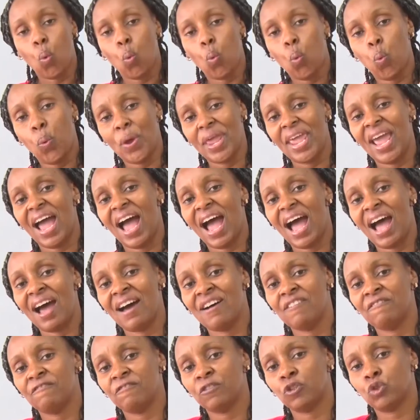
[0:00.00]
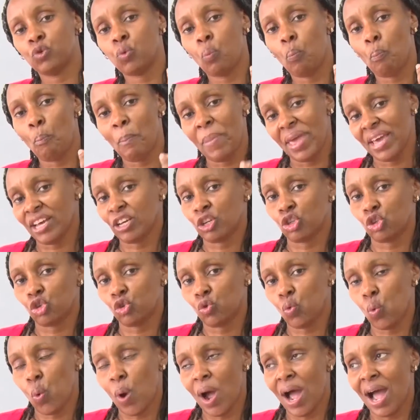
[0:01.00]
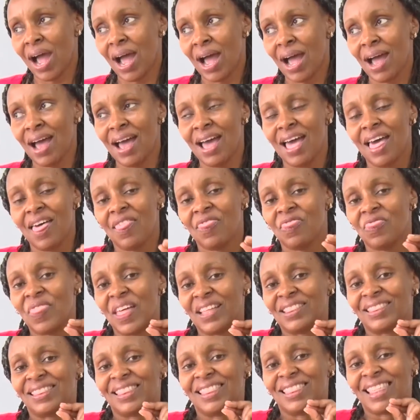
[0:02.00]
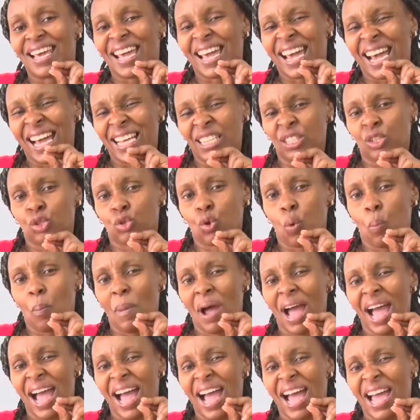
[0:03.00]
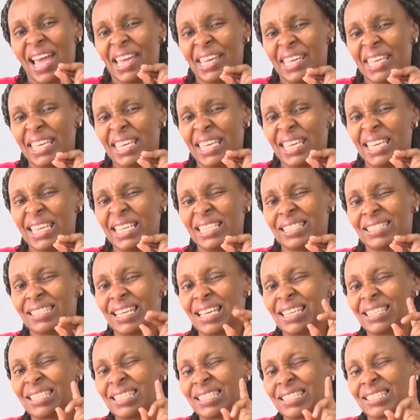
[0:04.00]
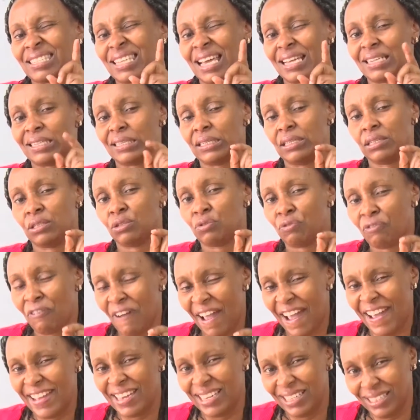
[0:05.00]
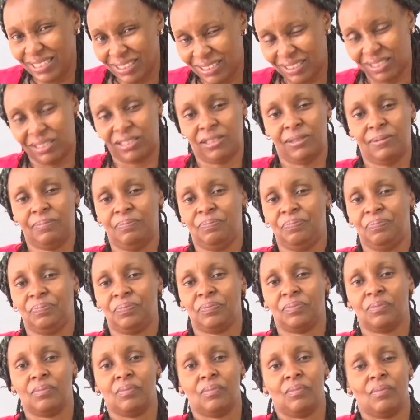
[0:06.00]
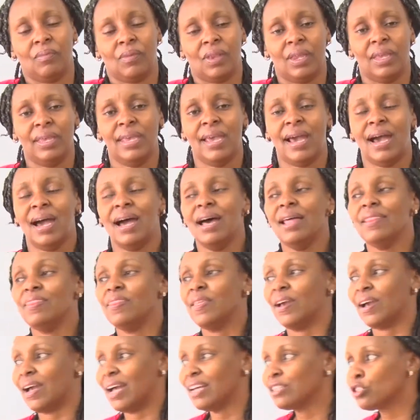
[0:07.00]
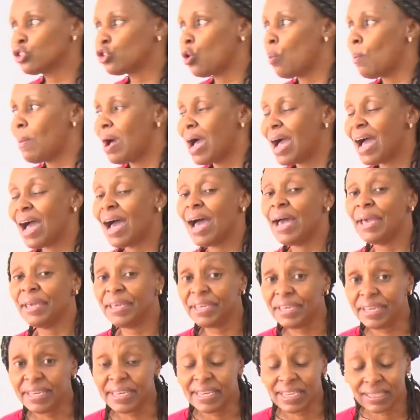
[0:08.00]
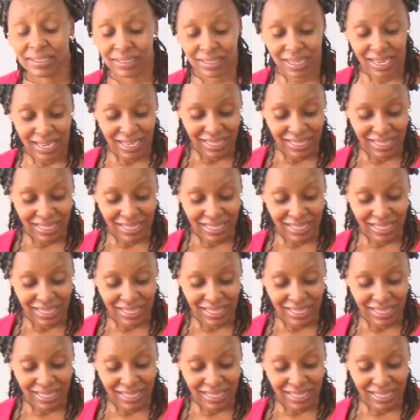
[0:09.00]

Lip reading: we have to make sure that the customer is satisfied. The customer is